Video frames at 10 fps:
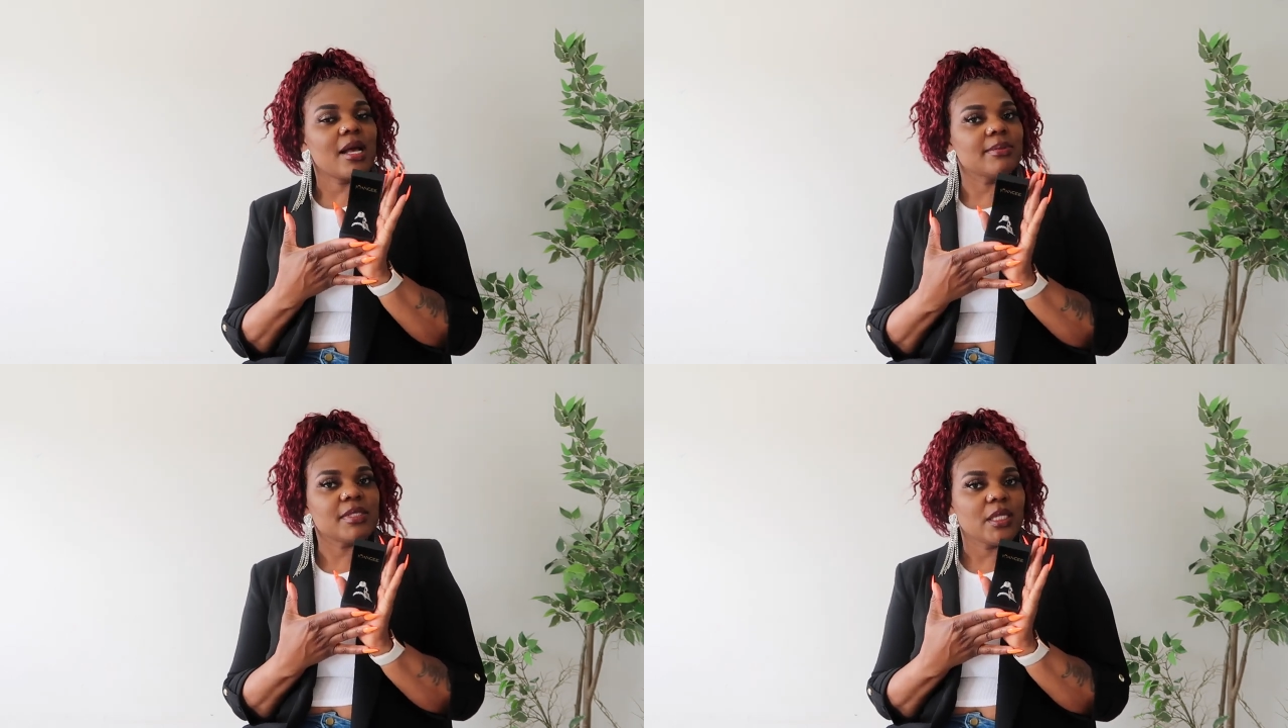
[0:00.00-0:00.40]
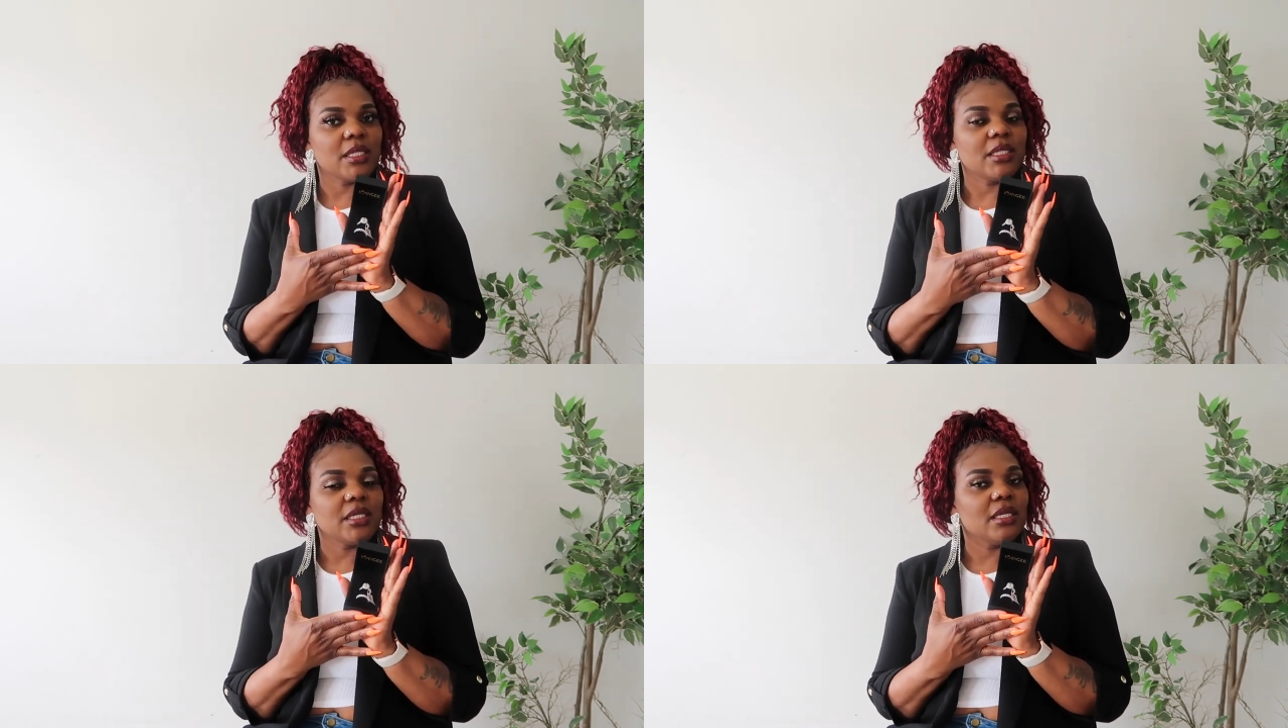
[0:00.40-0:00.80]

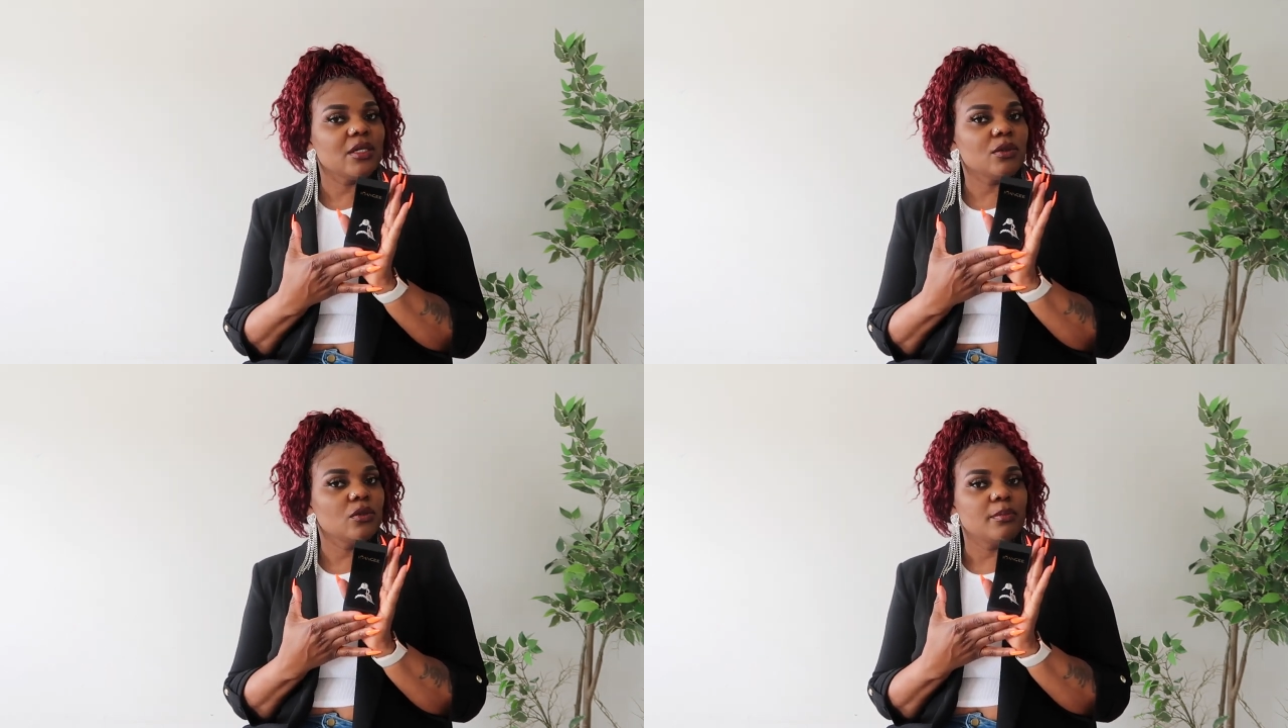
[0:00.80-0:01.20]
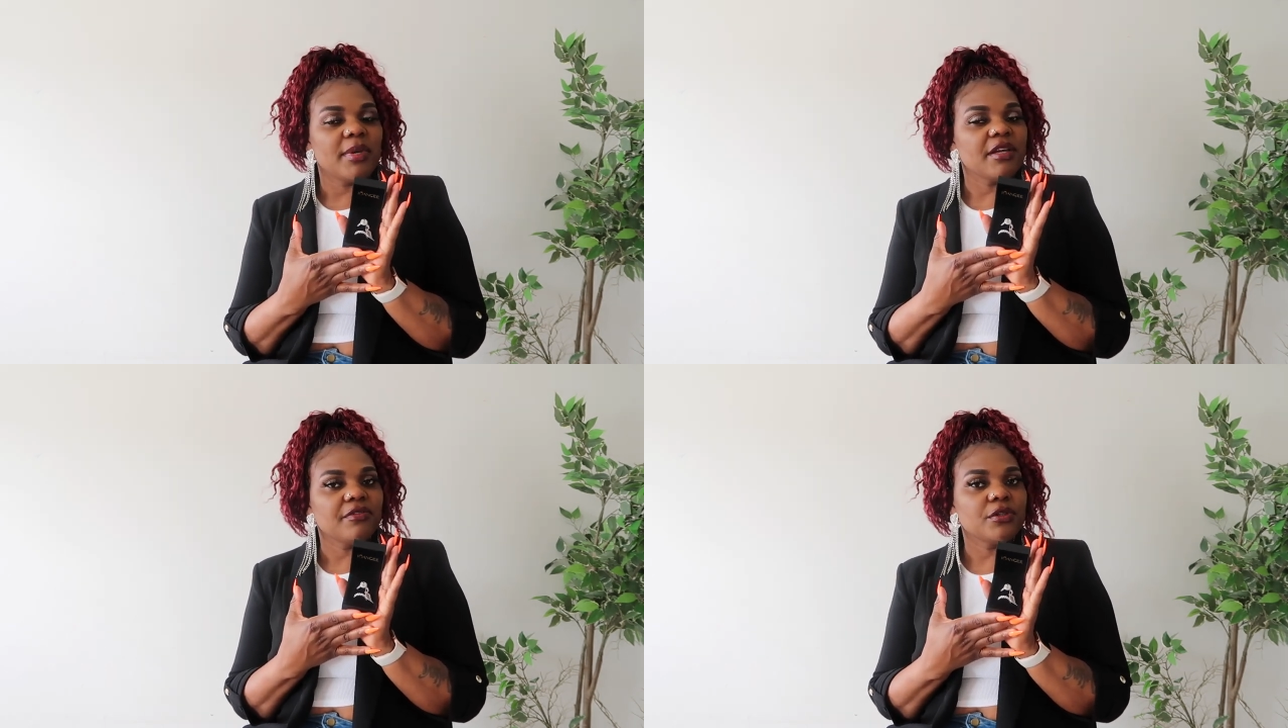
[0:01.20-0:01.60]
absolutely a good
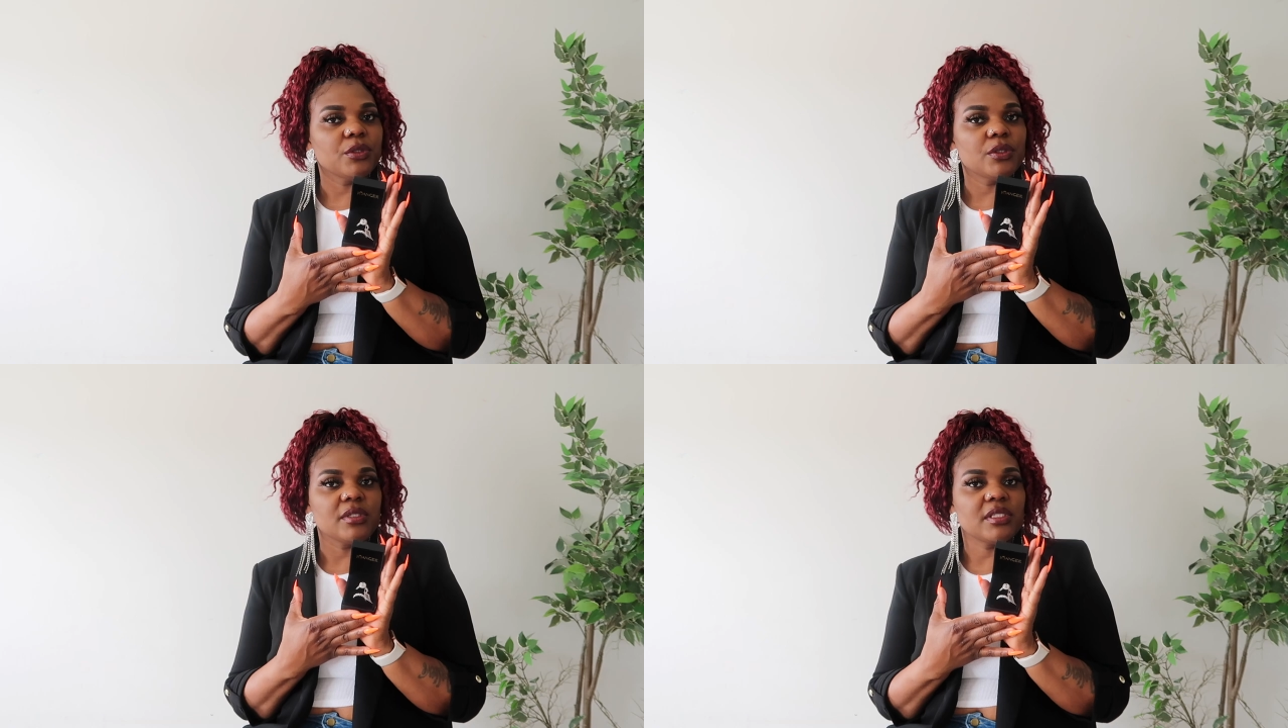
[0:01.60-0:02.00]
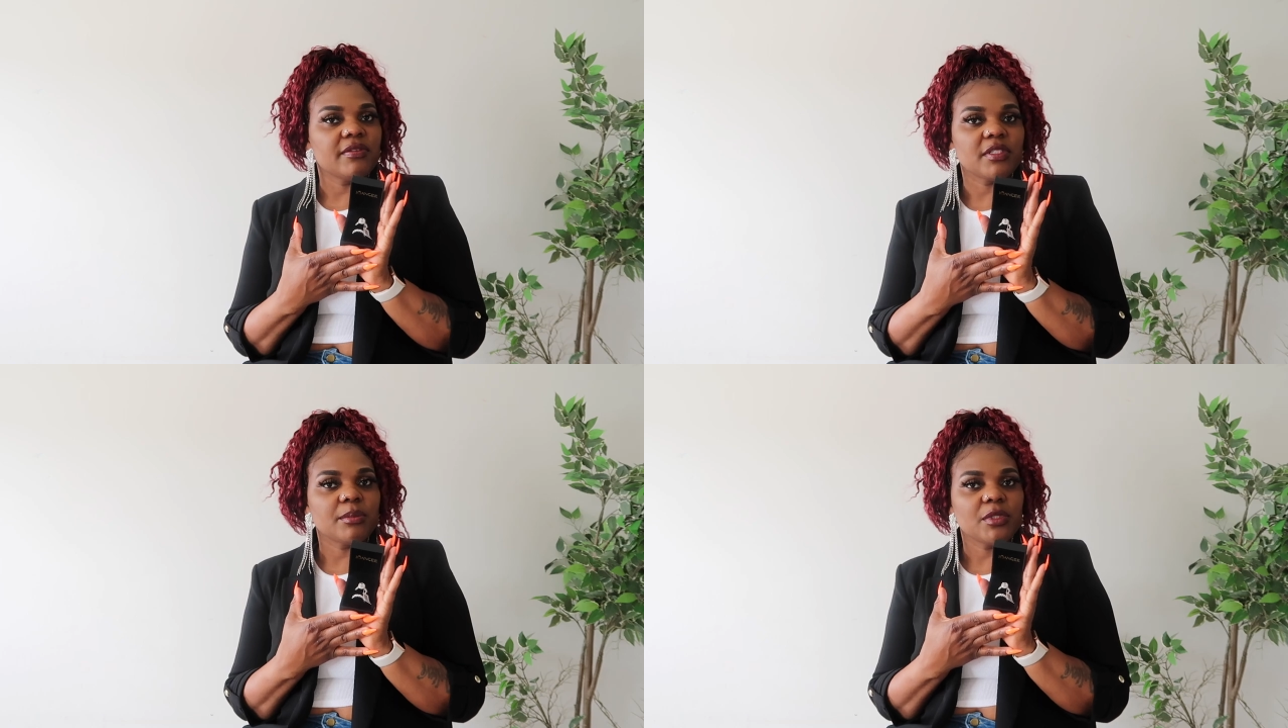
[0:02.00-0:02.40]
buy for you to
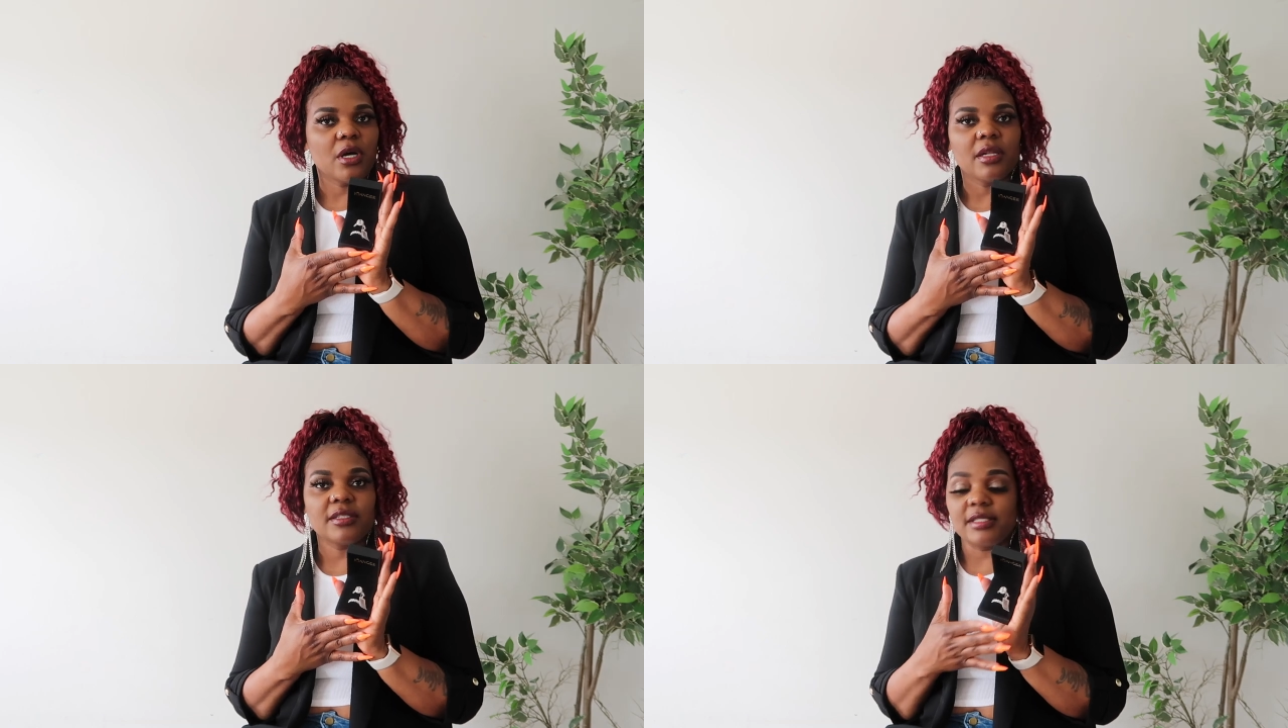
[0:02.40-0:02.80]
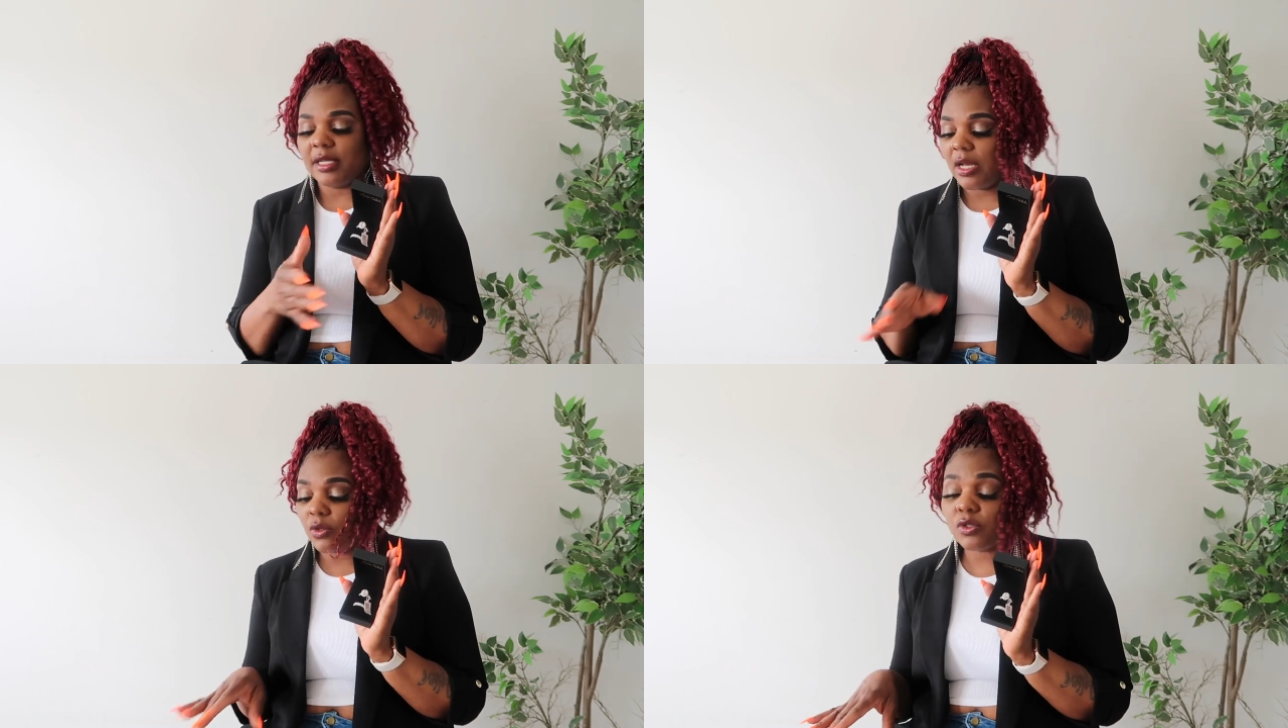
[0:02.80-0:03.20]
save some dollars
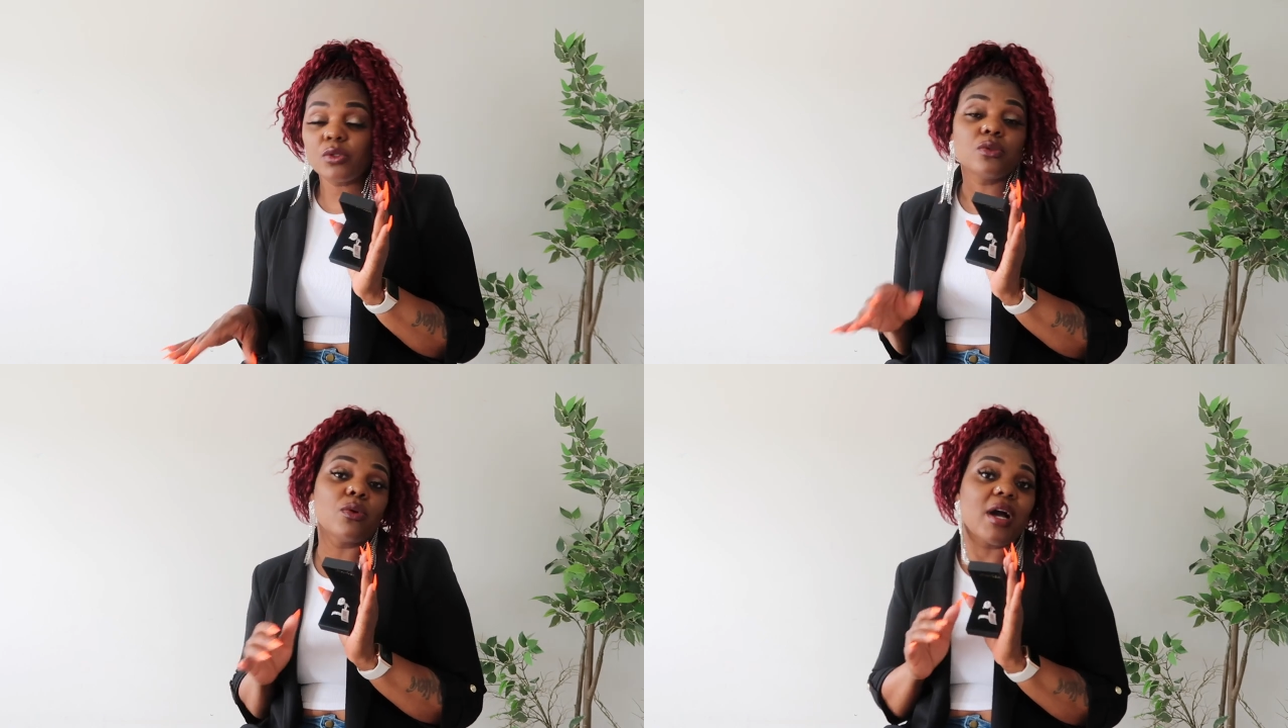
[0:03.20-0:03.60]
and i also do